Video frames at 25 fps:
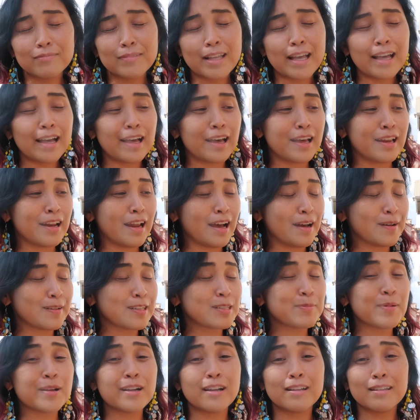And I
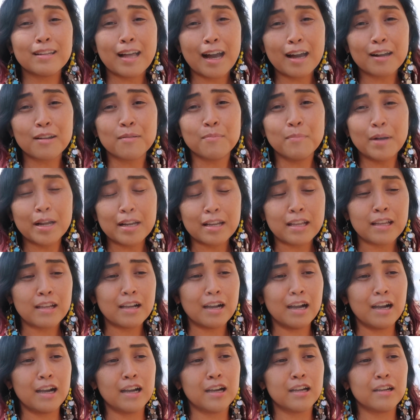spent a lot of money
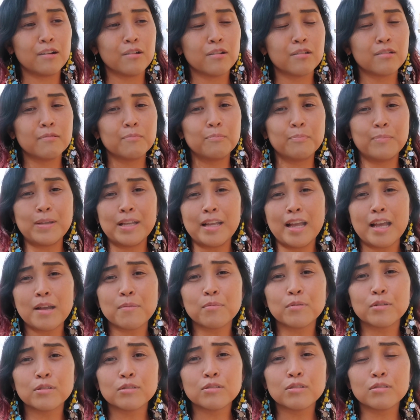on being
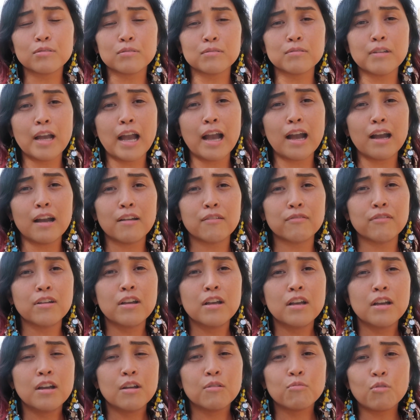able to have
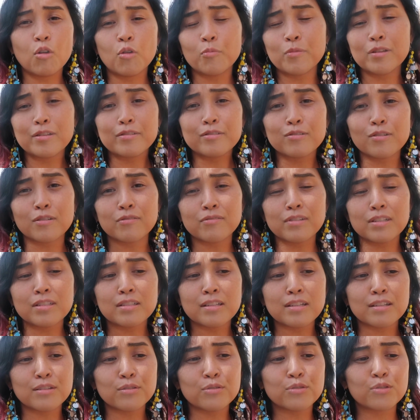roaming
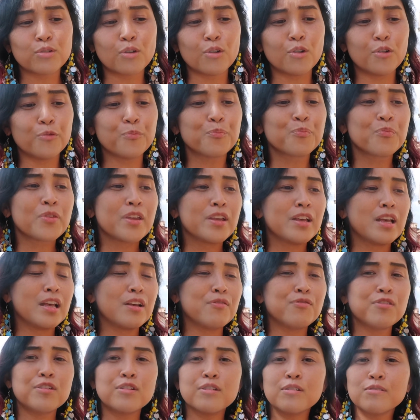services. So
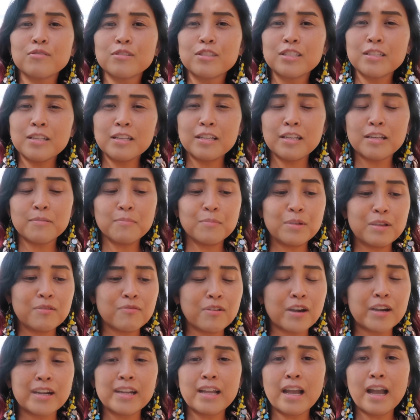if you don't see me
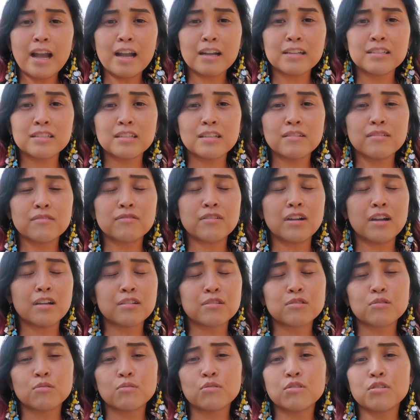very active
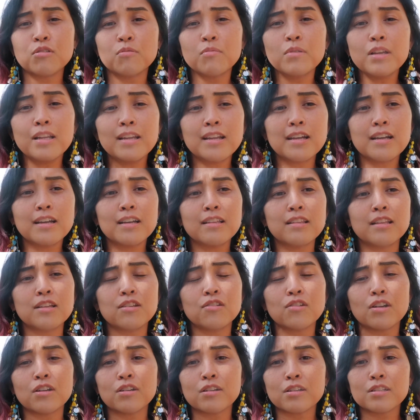on social media, then
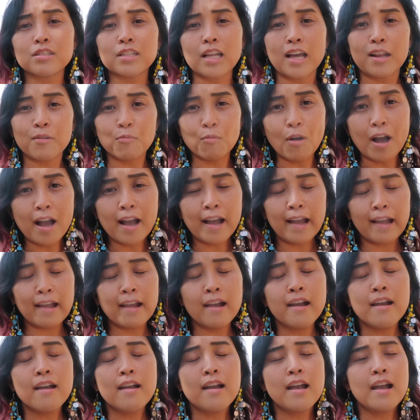you understand why.